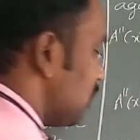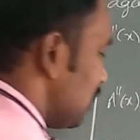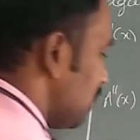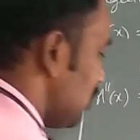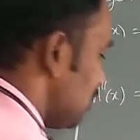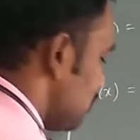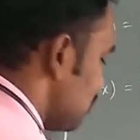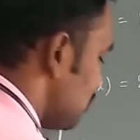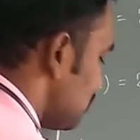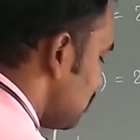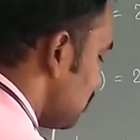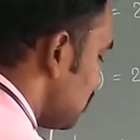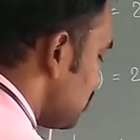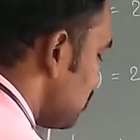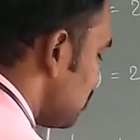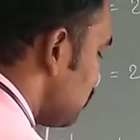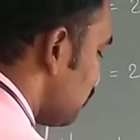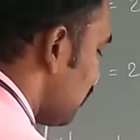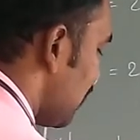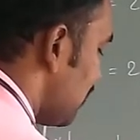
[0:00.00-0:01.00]

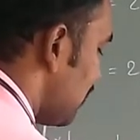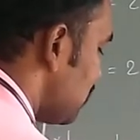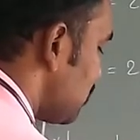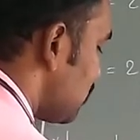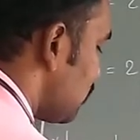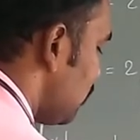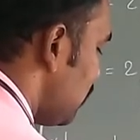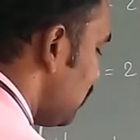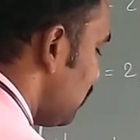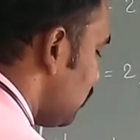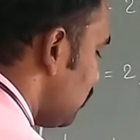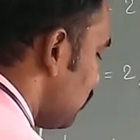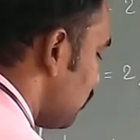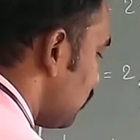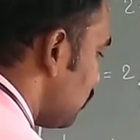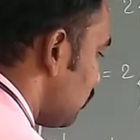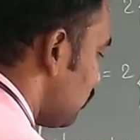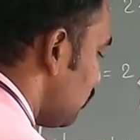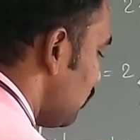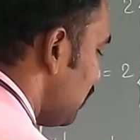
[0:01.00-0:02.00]
This is minus 2 into
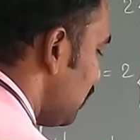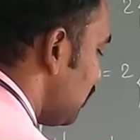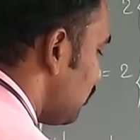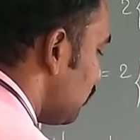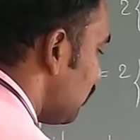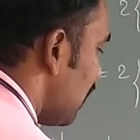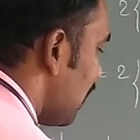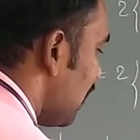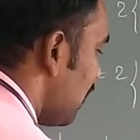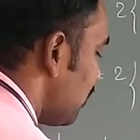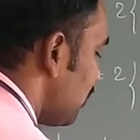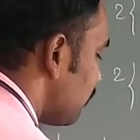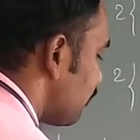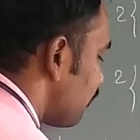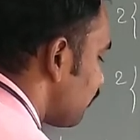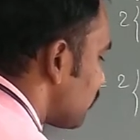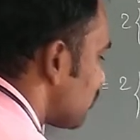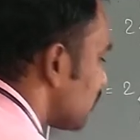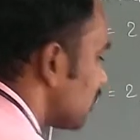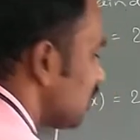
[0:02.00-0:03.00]
root 2 into
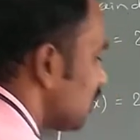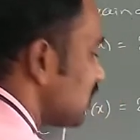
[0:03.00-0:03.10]
r.